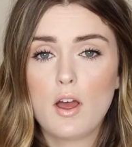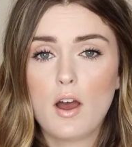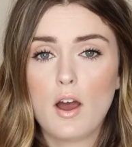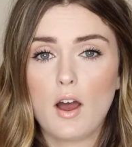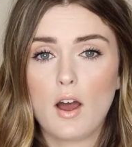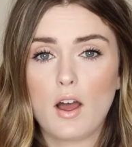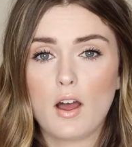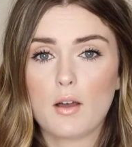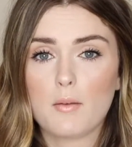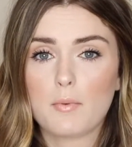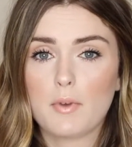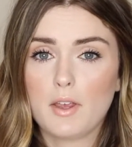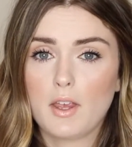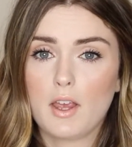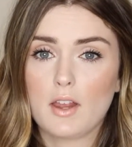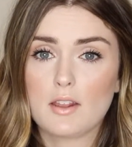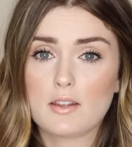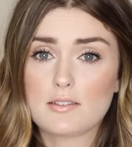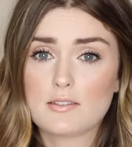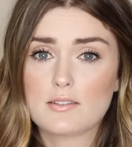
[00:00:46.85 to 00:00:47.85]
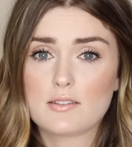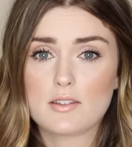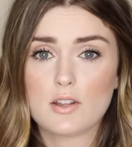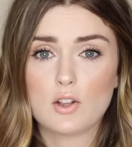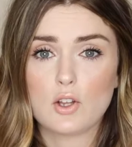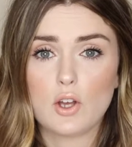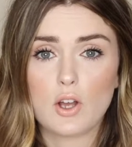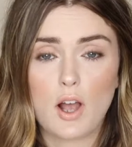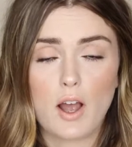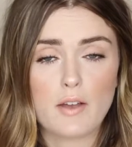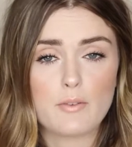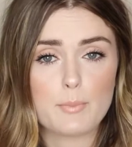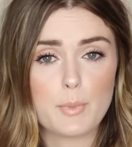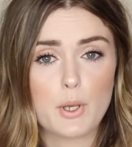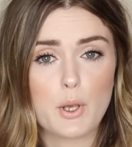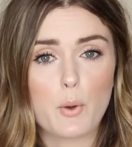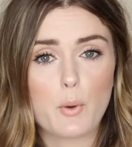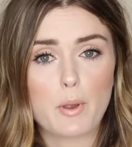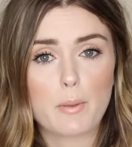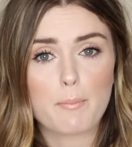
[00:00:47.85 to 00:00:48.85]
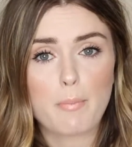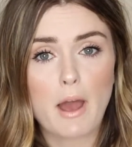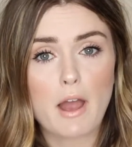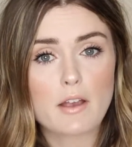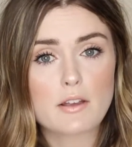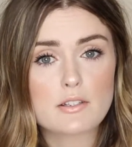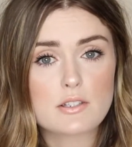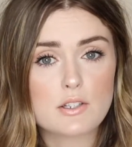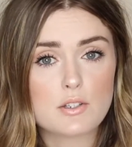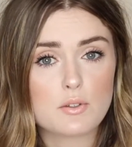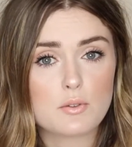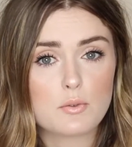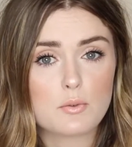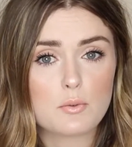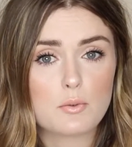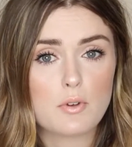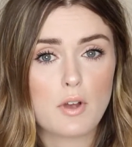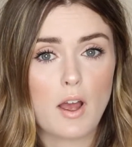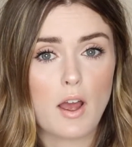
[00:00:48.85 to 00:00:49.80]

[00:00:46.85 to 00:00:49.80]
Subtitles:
Again, this is the look I've been going back to